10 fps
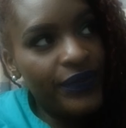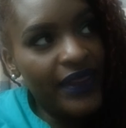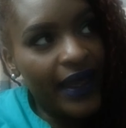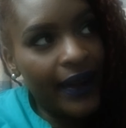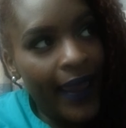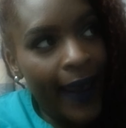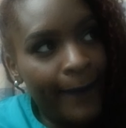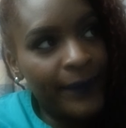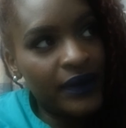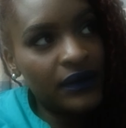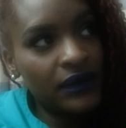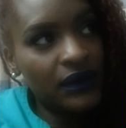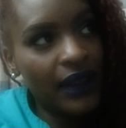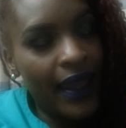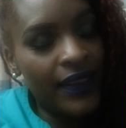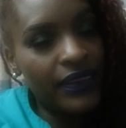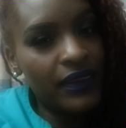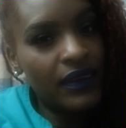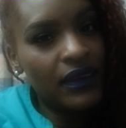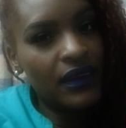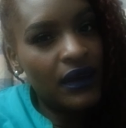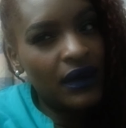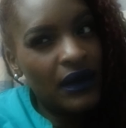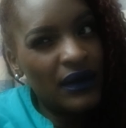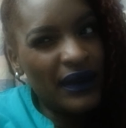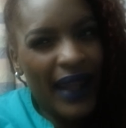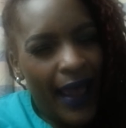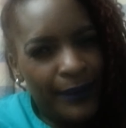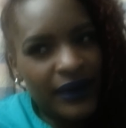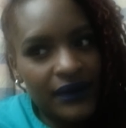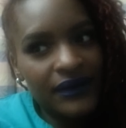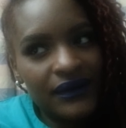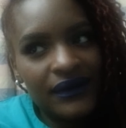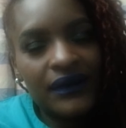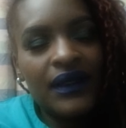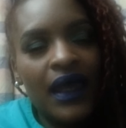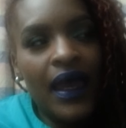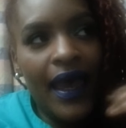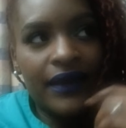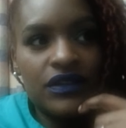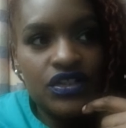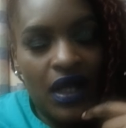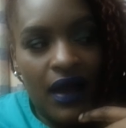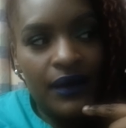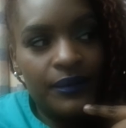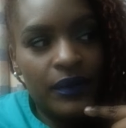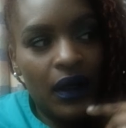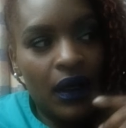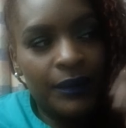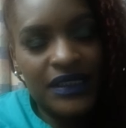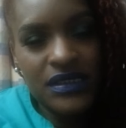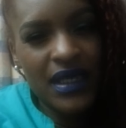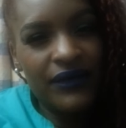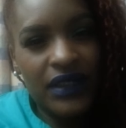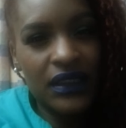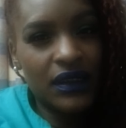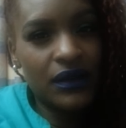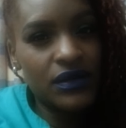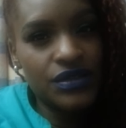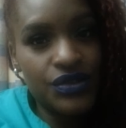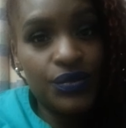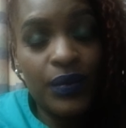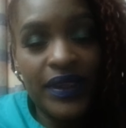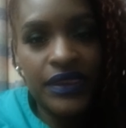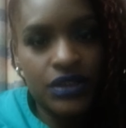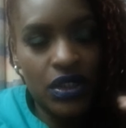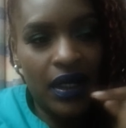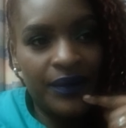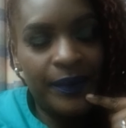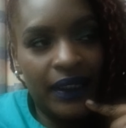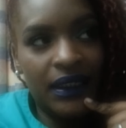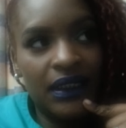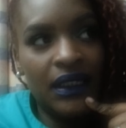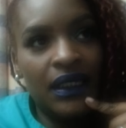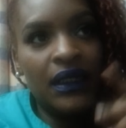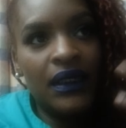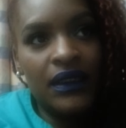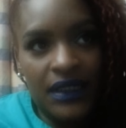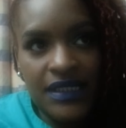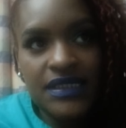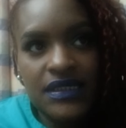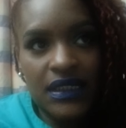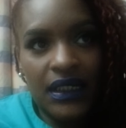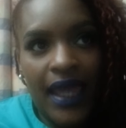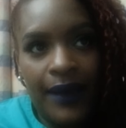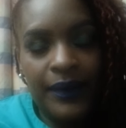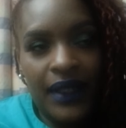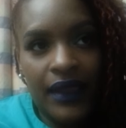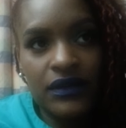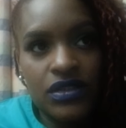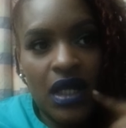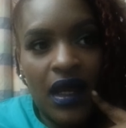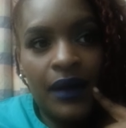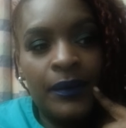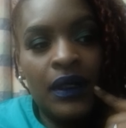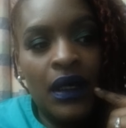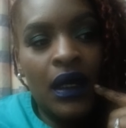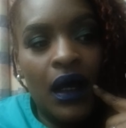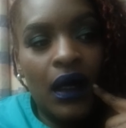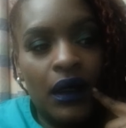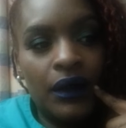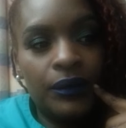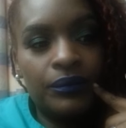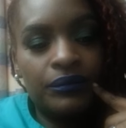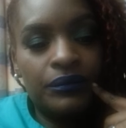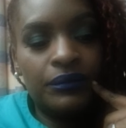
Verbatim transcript: that happened at, that happened at the job. Um, it doesn't have anything to do with the job, but the incident happened at the job. Um,